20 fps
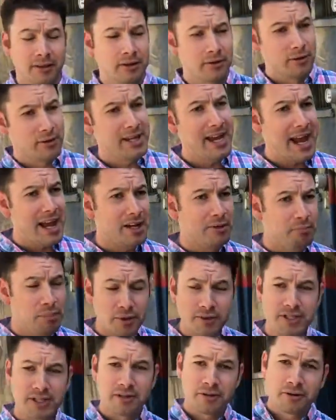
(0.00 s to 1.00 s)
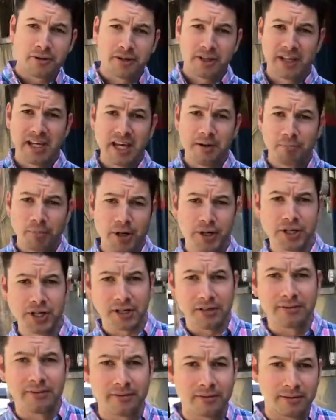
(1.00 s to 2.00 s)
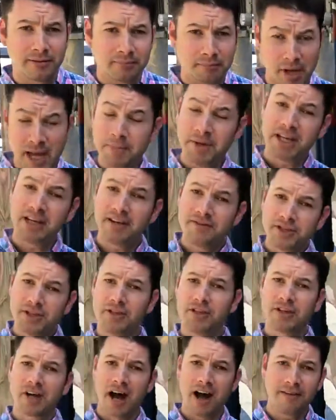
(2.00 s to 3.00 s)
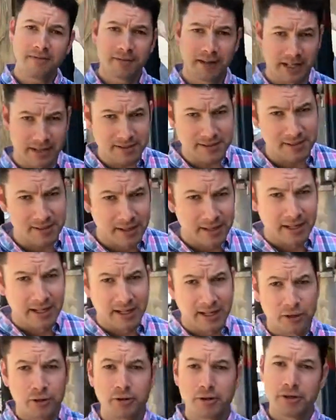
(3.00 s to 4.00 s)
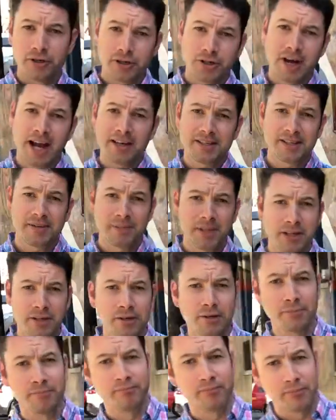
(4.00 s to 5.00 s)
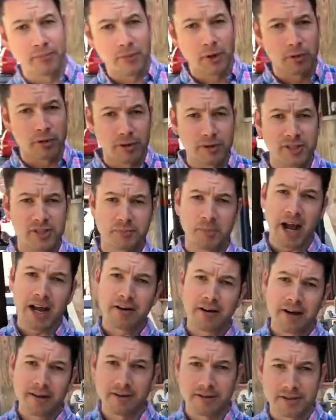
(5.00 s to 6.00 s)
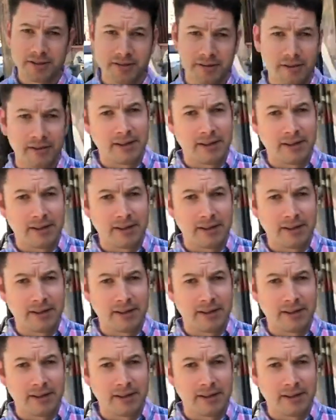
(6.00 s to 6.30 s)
Or the added boost in order to keep pushing. Maybe it gives you the confidence in order to try something new or inspire others.